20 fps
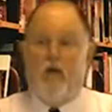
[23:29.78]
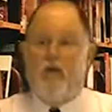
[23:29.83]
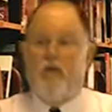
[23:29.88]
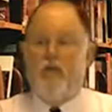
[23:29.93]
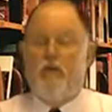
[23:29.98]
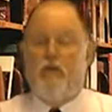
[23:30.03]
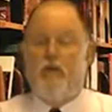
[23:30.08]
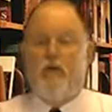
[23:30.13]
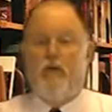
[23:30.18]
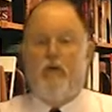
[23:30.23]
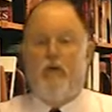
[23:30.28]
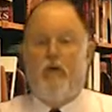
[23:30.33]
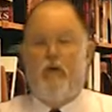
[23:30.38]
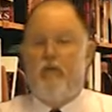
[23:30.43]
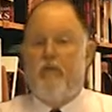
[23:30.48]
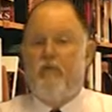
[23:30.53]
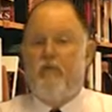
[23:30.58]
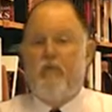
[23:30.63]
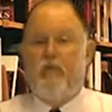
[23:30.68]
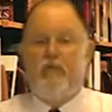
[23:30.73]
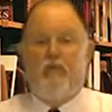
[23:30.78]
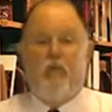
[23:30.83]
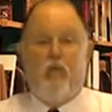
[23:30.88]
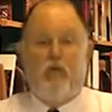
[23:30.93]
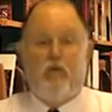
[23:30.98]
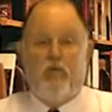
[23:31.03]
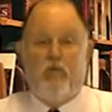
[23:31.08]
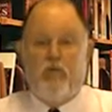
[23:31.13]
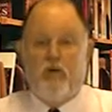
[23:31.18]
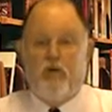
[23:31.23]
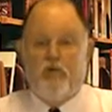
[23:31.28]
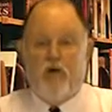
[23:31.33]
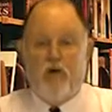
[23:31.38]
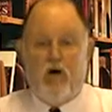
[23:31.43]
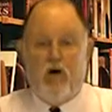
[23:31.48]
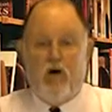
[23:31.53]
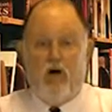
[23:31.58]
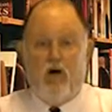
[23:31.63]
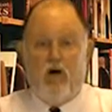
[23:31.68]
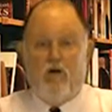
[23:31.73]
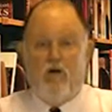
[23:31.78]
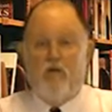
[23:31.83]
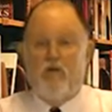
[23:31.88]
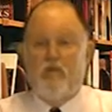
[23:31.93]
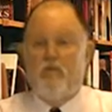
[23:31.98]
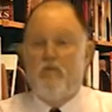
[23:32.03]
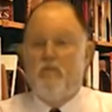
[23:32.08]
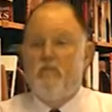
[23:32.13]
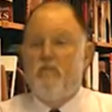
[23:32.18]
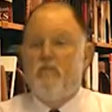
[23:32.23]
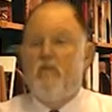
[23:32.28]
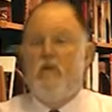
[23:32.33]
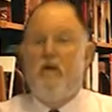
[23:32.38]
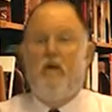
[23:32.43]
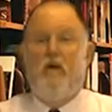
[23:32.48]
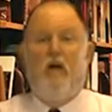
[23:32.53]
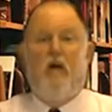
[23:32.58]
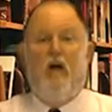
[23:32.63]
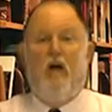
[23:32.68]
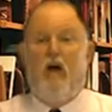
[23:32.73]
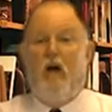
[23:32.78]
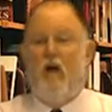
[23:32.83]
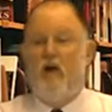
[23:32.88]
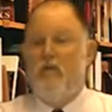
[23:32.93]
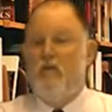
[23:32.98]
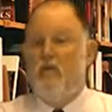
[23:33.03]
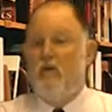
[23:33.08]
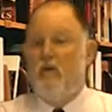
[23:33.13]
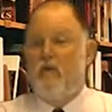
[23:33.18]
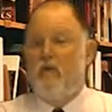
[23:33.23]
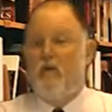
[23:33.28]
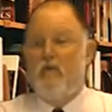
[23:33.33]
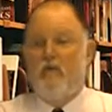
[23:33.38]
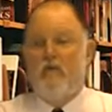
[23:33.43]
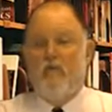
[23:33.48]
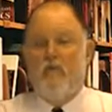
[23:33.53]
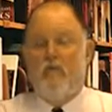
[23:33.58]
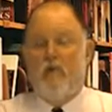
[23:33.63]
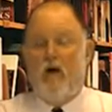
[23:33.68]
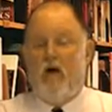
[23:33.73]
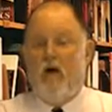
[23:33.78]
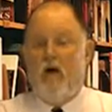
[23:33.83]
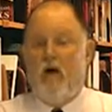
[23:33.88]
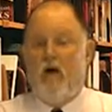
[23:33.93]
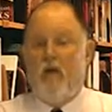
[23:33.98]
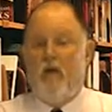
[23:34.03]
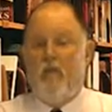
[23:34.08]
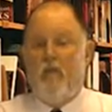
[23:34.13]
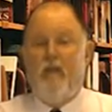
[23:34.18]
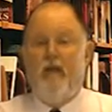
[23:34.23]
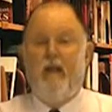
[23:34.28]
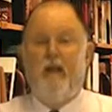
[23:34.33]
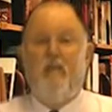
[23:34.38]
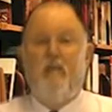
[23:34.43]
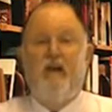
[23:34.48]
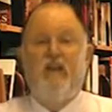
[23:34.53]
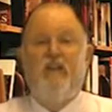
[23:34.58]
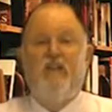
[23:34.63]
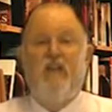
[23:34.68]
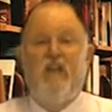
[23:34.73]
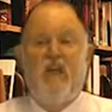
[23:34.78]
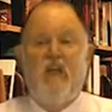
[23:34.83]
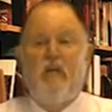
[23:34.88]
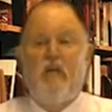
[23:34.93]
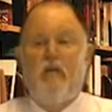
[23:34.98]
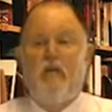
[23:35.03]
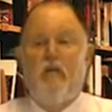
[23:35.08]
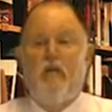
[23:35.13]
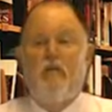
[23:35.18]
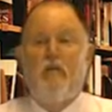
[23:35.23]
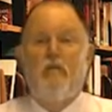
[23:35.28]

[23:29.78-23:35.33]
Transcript: to whatever their sport drink's called. I don't know. Minute Maid tea.